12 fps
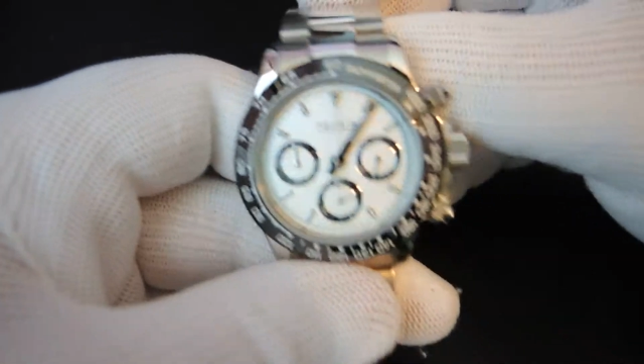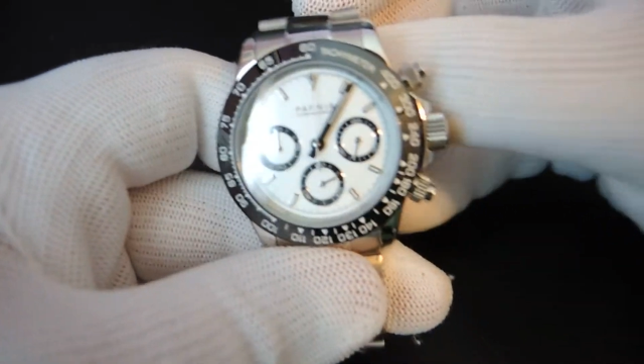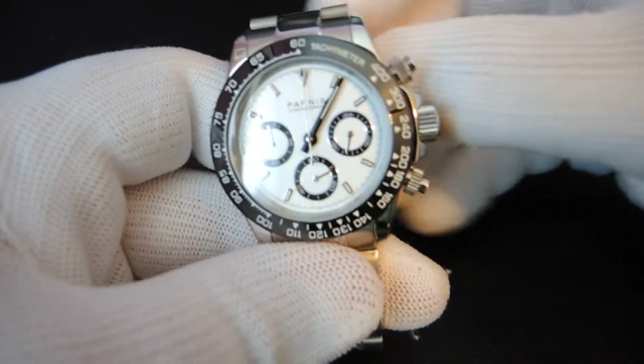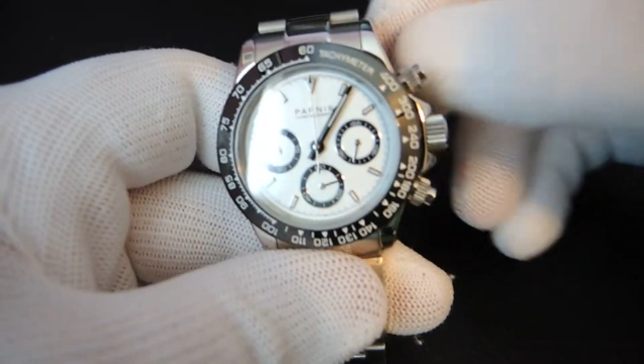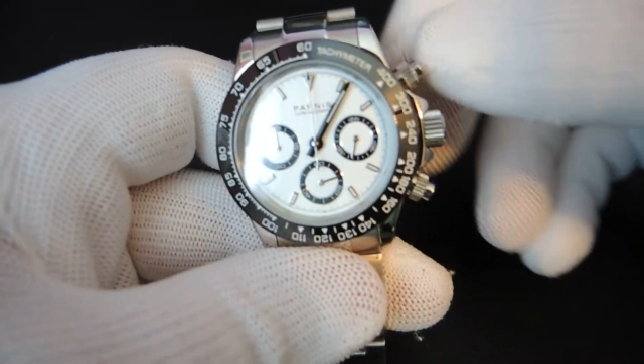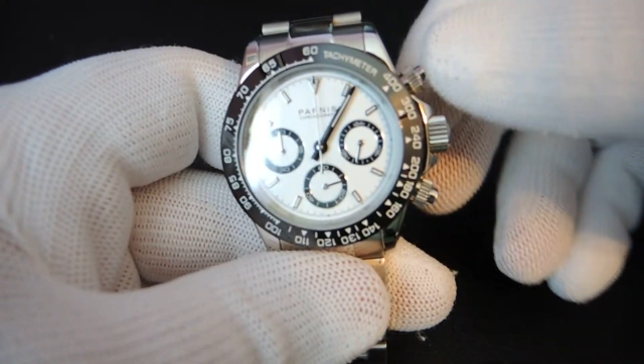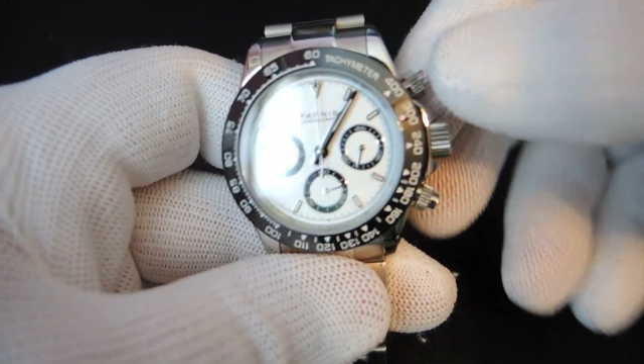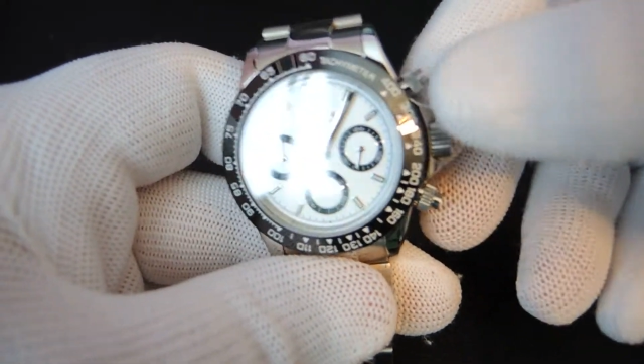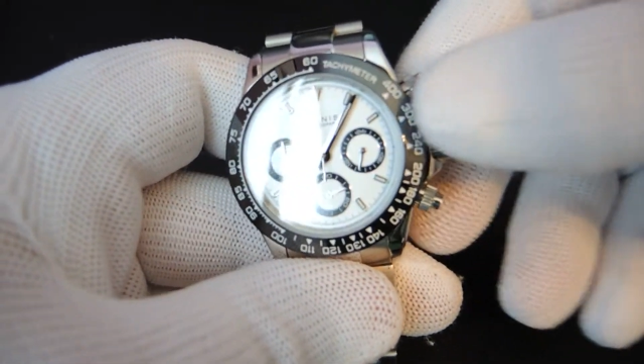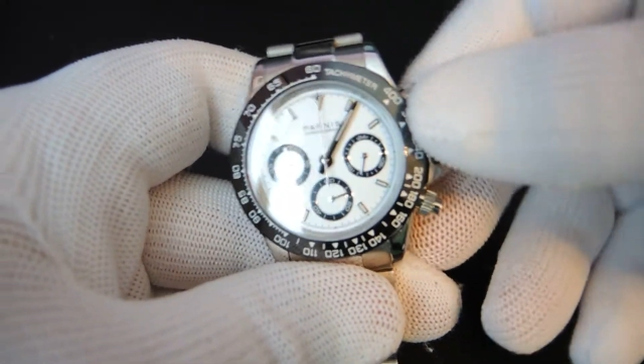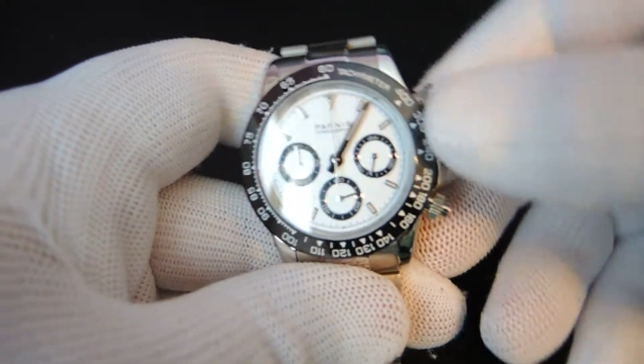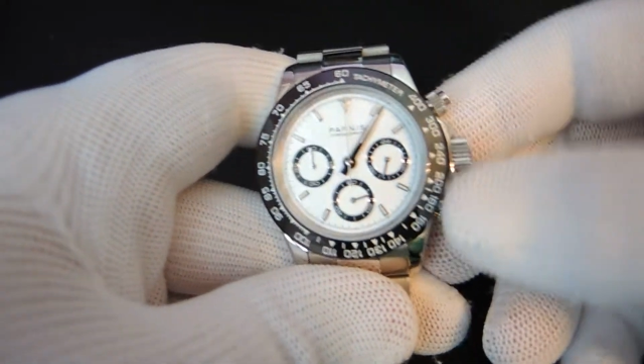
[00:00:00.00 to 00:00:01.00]
So
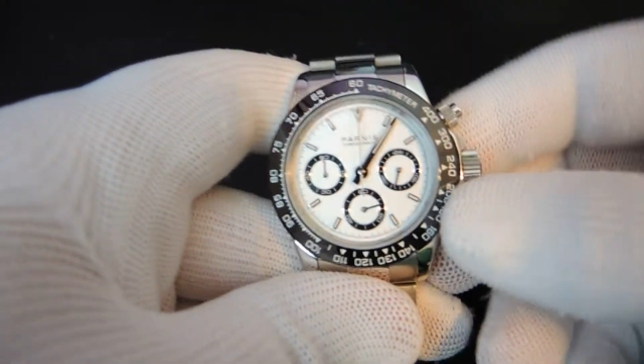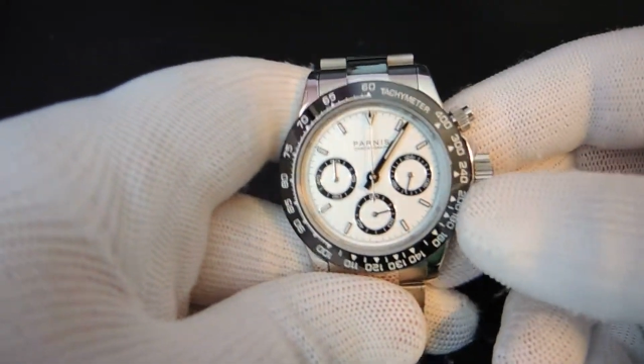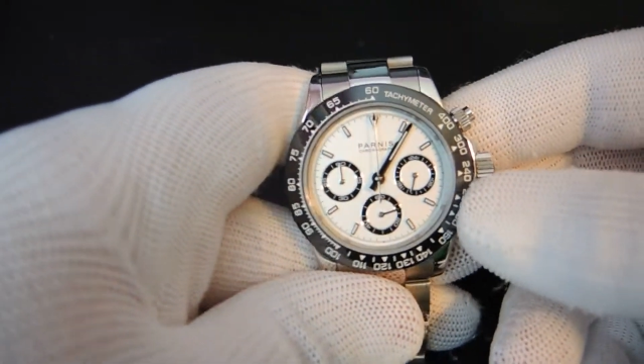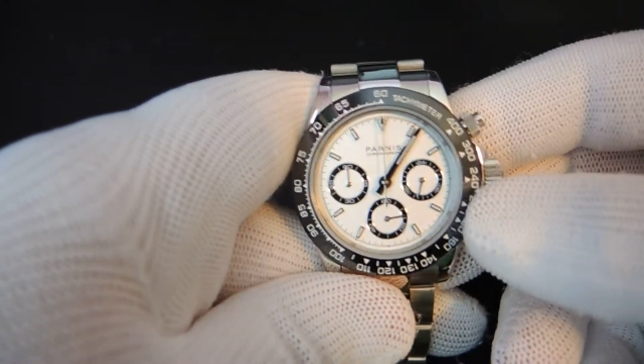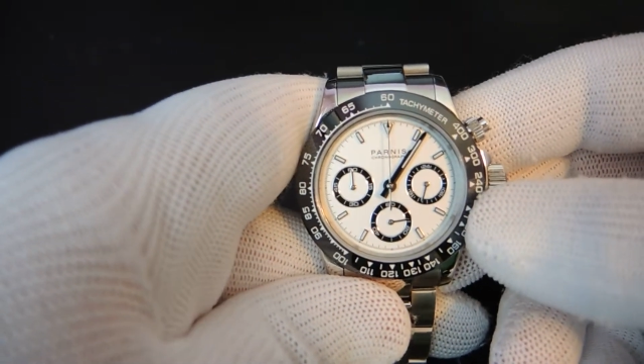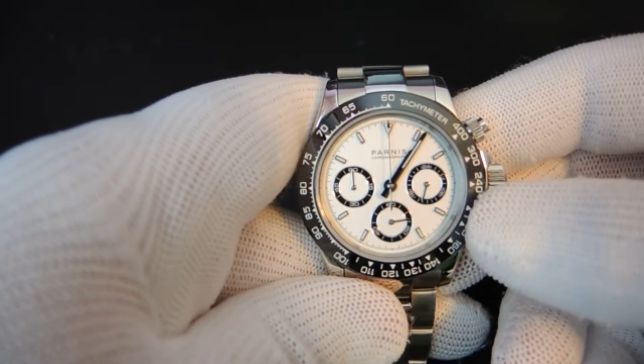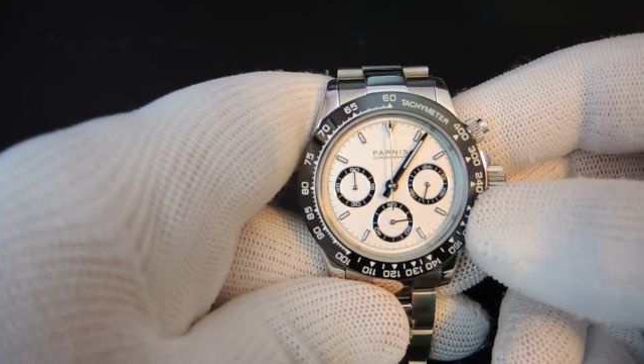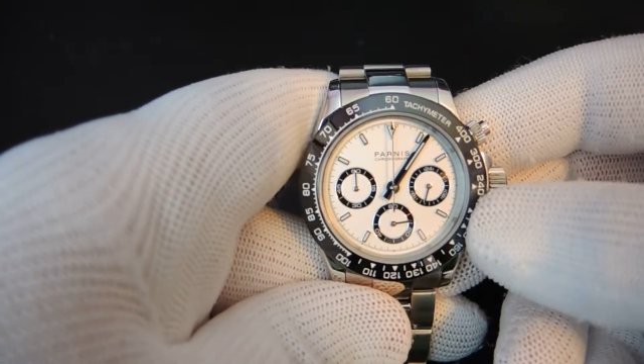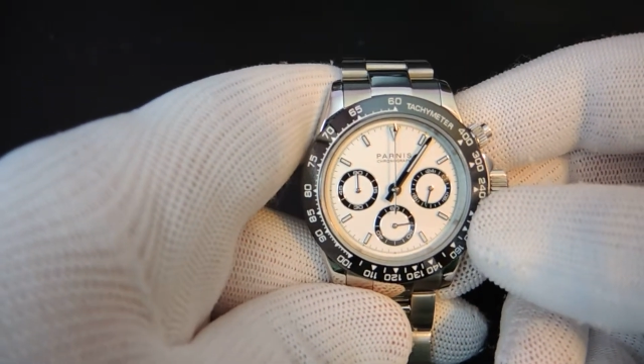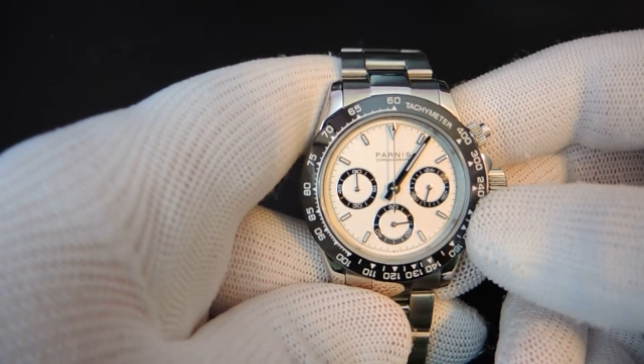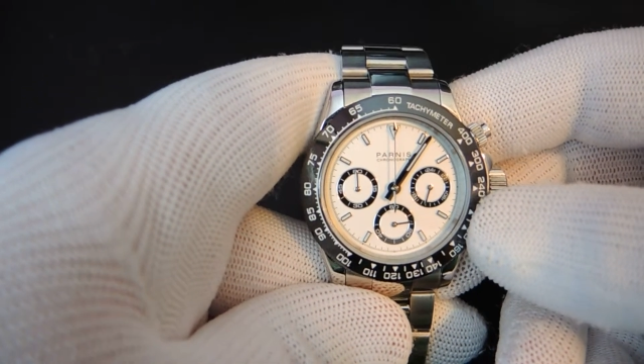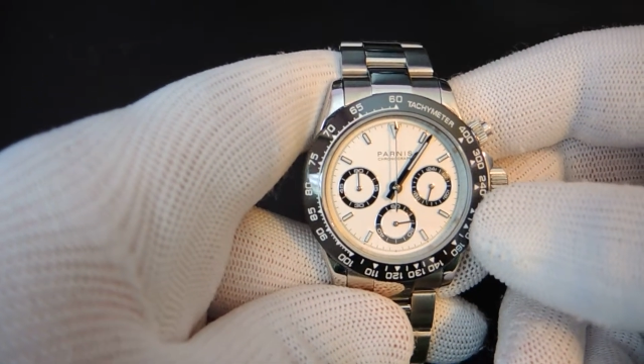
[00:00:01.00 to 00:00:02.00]
you can
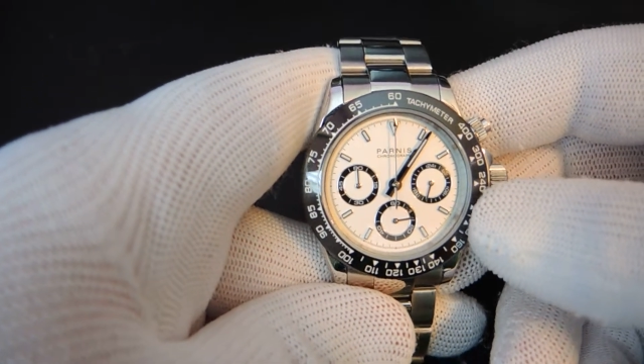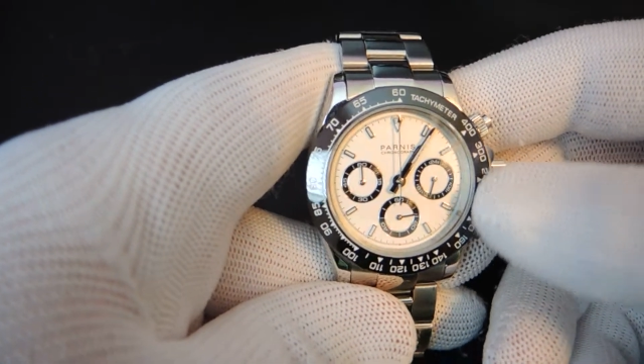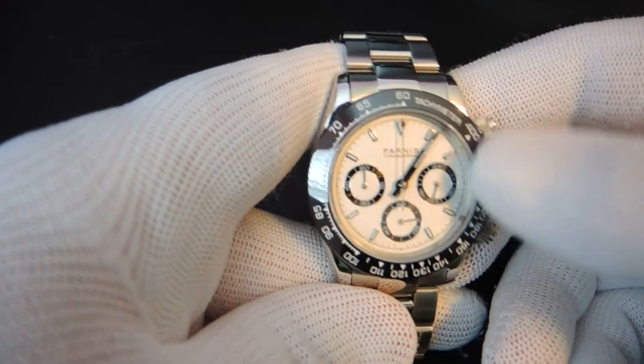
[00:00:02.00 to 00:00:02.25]
see it's